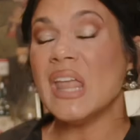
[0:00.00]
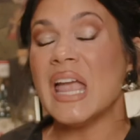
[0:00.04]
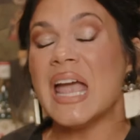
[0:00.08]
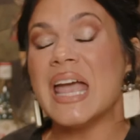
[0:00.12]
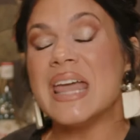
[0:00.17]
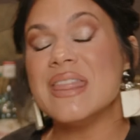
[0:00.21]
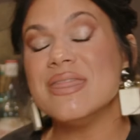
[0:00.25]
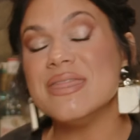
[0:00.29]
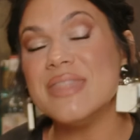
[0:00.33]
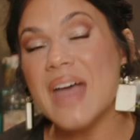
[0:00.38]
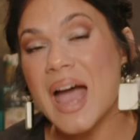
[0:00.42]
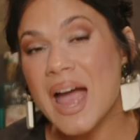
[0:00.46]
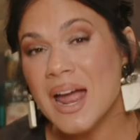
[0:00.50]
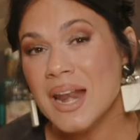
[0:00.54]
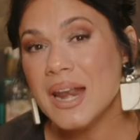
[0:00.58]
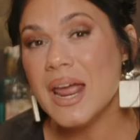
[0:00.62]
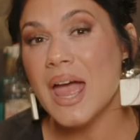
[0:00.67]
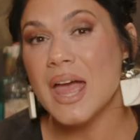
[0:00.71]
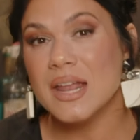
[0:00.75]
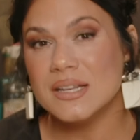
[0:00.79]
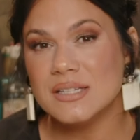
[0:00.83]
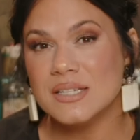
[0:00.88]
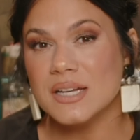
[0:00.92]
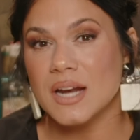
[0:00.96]
And that
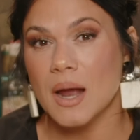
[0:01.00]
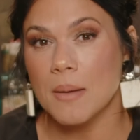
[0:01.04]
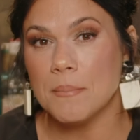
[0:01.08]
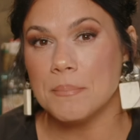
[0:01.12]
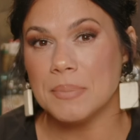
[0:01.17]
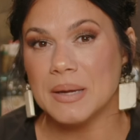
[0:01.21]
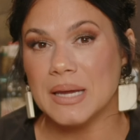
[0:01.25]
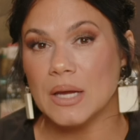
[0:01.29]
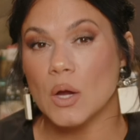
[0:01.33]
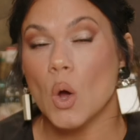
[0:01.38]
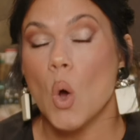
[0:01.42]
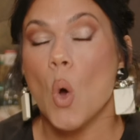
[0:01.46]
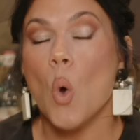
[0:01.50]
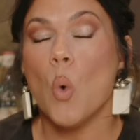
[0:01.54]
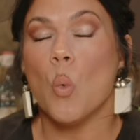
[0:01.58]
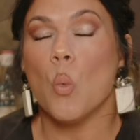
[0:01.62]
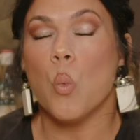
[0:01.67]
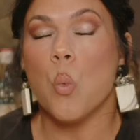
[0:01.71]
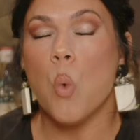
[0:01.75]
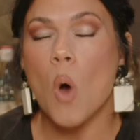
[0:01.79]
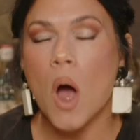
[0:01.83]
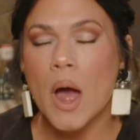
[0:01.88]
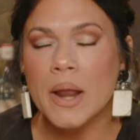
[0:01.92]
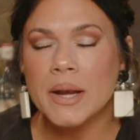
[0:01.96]
ended up being
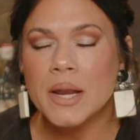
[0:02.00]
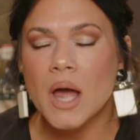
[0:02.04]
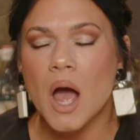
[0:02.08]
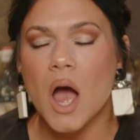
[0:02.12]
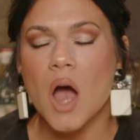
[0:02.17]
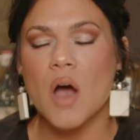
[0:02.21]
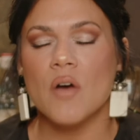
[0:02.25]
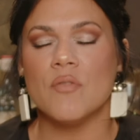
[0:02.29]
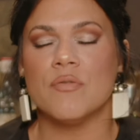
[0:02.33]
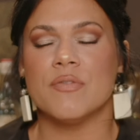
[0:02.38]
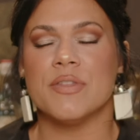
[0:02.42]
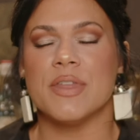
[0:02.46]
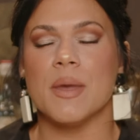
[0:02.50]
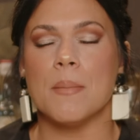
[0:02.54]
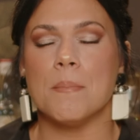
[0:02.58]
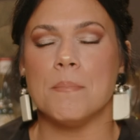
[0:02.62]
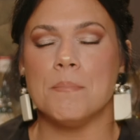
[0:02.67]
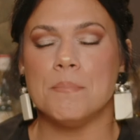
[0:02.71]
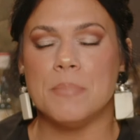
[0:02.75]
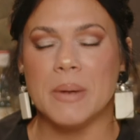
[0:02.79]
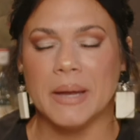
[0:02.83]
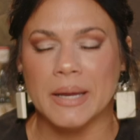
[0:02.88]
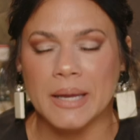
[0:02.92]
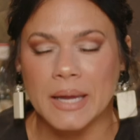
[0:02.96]
one of the
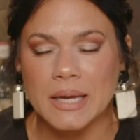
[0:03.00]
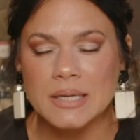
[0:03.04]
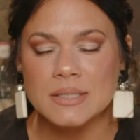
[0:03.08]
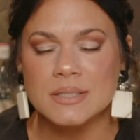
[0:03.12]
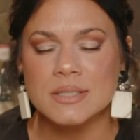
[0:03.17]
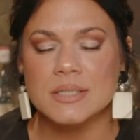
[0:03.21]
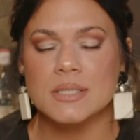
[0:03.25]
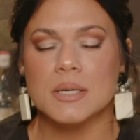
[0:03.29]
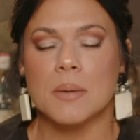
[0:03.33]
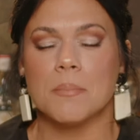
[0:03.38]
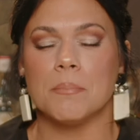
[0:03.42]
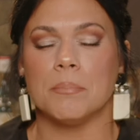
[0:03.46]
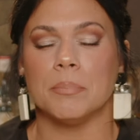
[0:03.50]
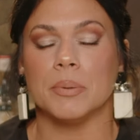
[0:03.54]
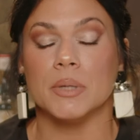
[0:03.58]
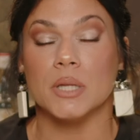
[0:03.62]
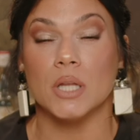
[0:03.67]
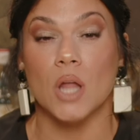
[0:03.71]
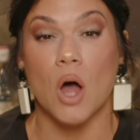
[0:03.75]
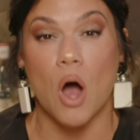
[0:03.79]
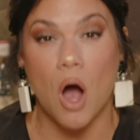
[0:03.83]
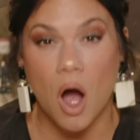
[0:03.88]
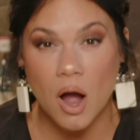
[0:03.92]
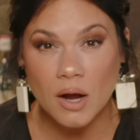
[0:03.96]
biggest
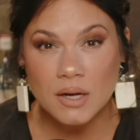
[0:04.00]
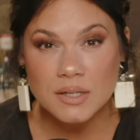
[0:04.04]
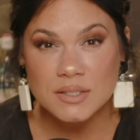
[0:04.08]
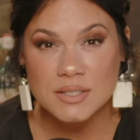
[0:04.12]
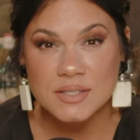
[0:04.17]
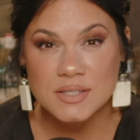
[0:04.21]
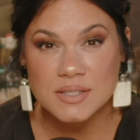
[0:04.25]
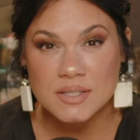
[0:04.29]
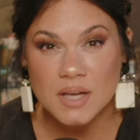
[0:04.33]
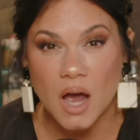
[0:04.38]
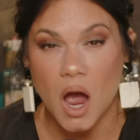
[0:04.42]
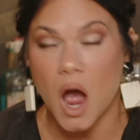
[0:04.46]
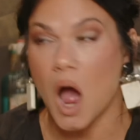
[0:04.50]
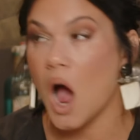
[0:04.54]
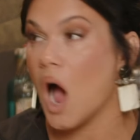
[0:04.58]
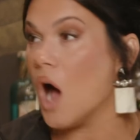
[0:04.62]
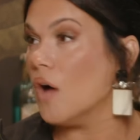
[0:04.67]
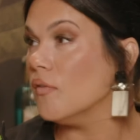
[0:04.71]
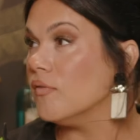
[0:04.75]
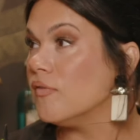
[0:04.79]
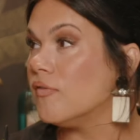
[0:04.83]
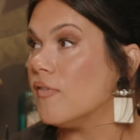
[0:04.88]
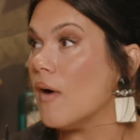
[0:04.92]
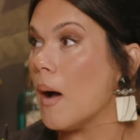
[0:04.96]
blocks
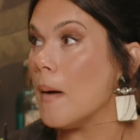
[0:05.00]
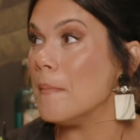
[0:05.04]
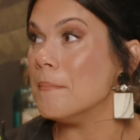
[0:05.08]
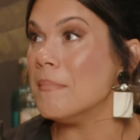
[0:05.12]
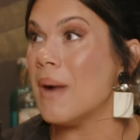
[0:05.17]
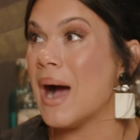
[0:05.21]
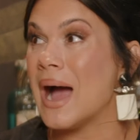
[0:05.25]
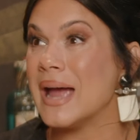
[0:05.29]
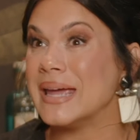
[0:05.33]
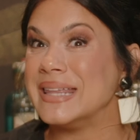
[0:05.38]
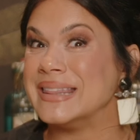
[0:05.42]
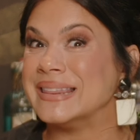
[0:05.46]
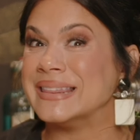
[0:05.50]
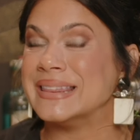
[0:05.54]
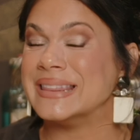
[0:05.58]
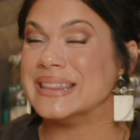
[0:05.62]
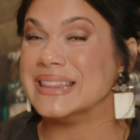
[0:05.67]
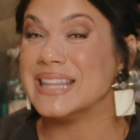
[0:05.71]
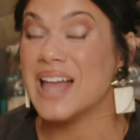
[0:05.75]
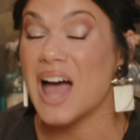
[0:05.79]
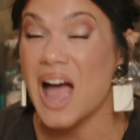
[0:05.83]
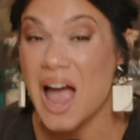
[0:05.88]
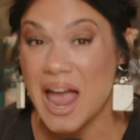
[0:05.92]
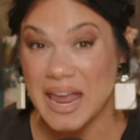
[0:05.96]
of my
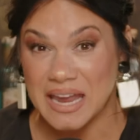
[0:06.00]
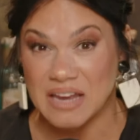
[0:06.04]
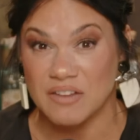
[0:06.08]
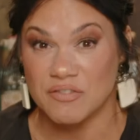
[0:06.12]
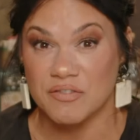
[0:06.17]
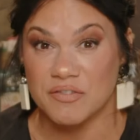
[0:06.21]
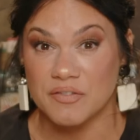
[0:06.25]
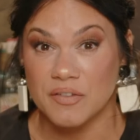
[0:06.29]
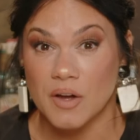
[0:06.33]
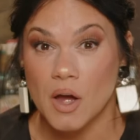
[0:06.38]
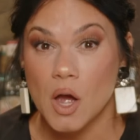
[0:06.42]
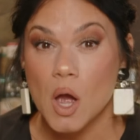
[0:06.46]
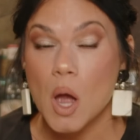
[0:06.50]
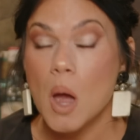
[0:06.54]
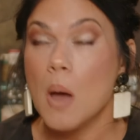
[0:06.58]
life.